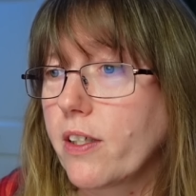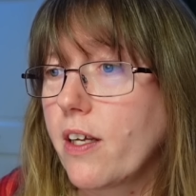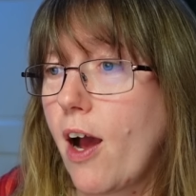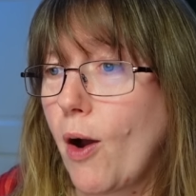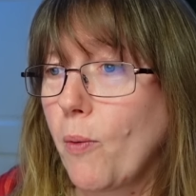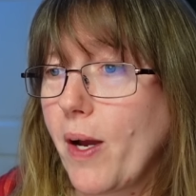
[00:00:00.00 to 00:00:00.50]

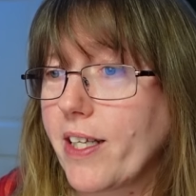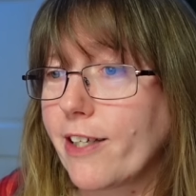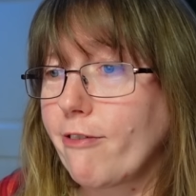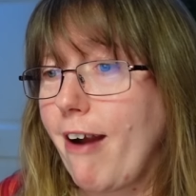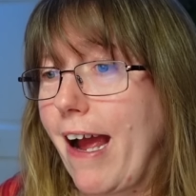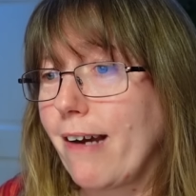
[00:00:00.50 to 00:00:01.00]
our wedding
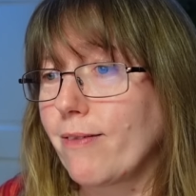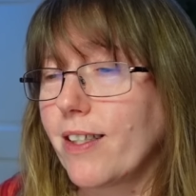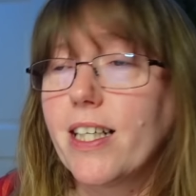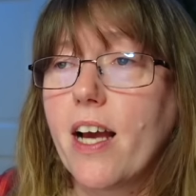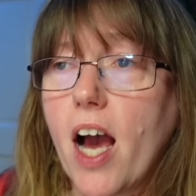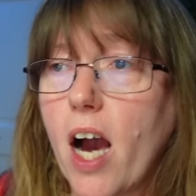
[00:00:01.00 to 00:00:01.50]
crown.
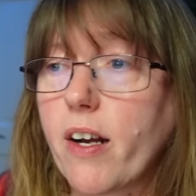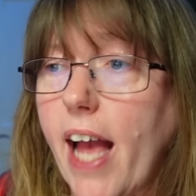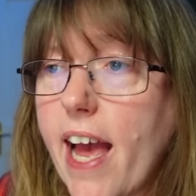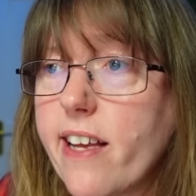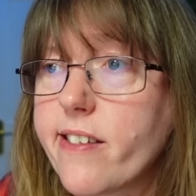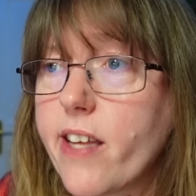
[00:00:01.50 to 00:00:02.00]

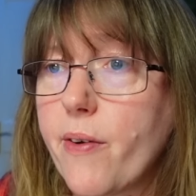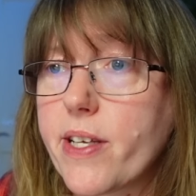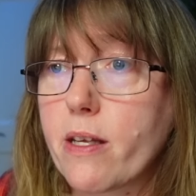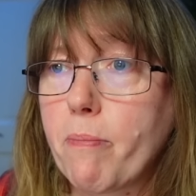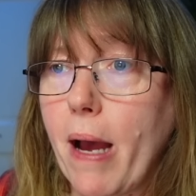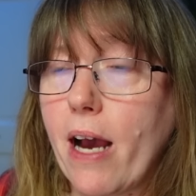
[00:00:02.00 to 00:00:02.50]
Okay, so
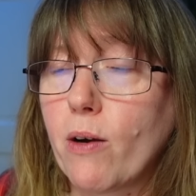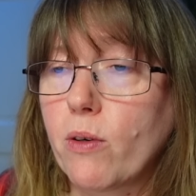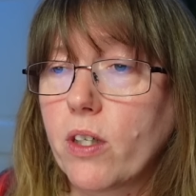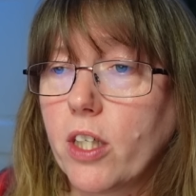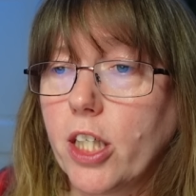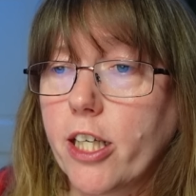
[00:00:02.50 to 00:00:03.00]
it's about
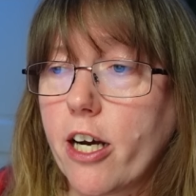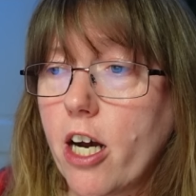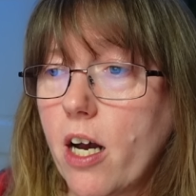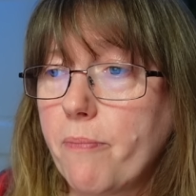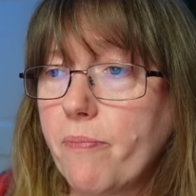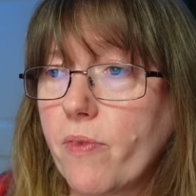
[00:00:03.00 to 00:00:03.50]

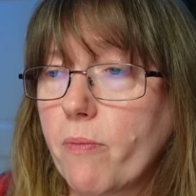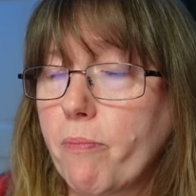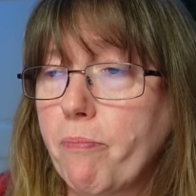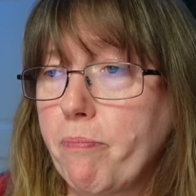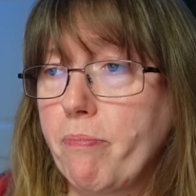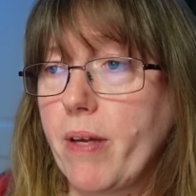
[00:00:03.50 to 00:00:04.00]

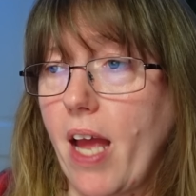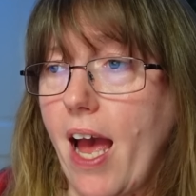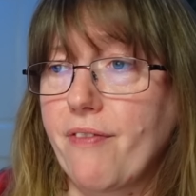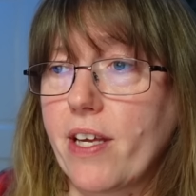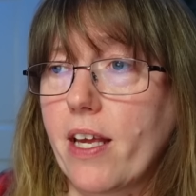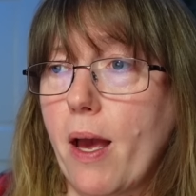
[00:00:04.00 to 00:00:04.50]

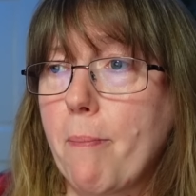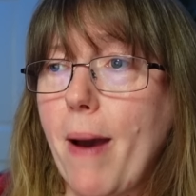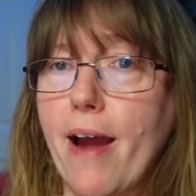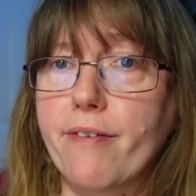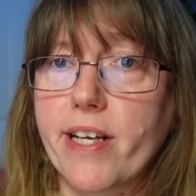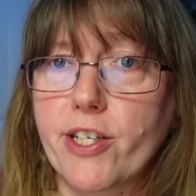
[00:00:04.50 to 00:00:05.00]
having a
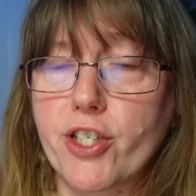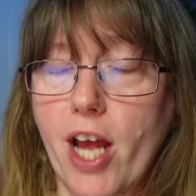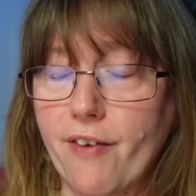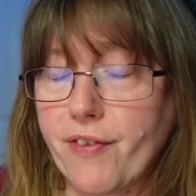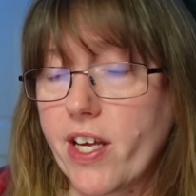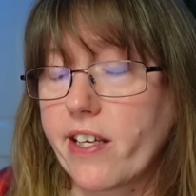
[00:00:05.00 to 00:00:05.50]
marriage,
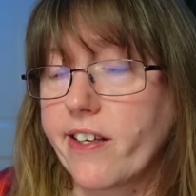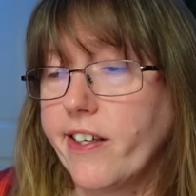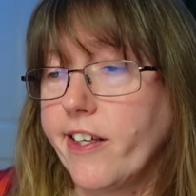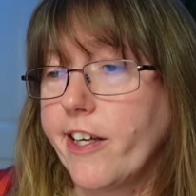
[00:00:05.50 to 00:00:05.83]
having